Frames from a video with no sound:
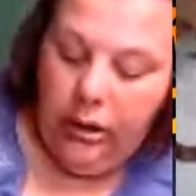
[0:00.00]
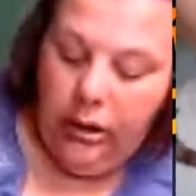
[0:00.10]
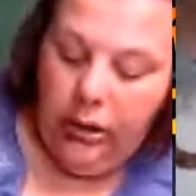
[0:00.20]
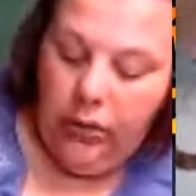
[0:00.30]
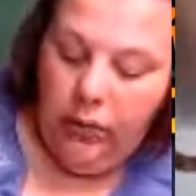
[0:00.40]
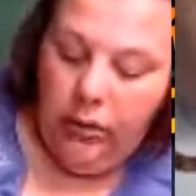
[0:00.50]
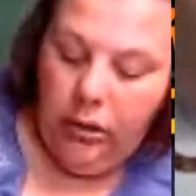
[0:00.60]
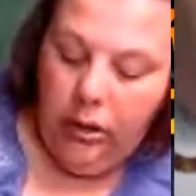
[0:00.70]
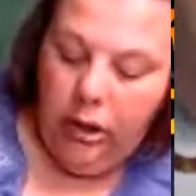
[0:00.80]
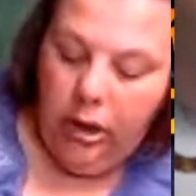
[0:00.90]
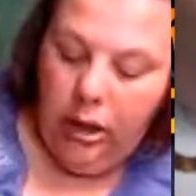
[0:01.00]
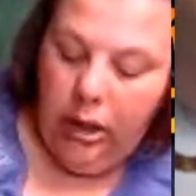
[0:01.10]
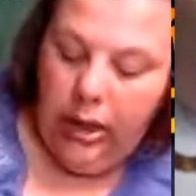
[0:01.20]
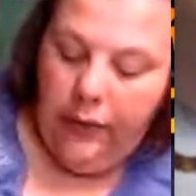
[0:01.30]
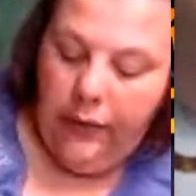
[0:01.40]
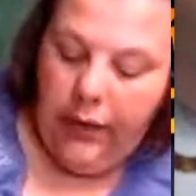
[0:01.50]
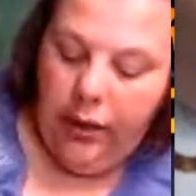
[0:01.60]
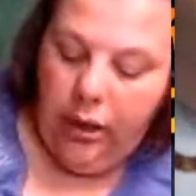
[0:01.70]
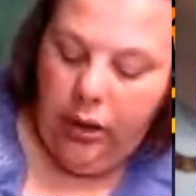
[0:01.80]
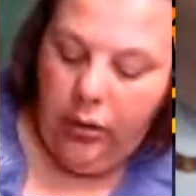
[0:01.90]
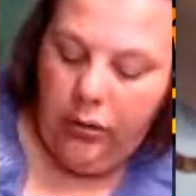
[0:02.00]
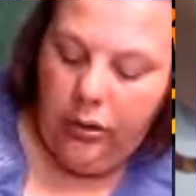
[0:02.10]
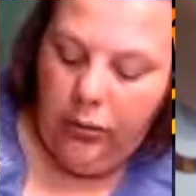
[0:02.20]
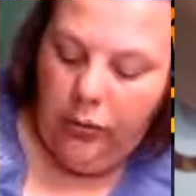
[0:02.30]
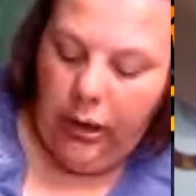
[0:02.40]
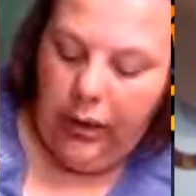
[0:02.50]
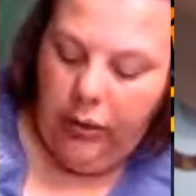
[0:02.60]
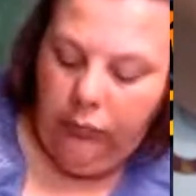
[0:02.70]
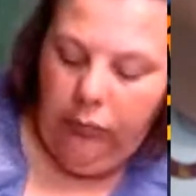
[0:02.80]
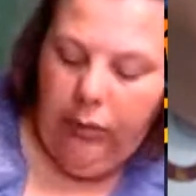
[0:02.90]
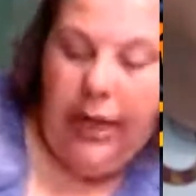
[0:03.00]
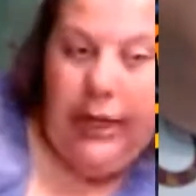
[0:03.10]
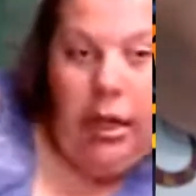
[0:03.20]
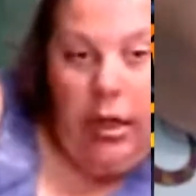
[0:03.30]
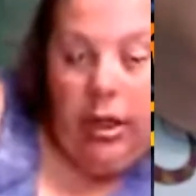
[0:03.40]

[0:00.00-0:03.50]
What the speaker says: you know, and then I also like red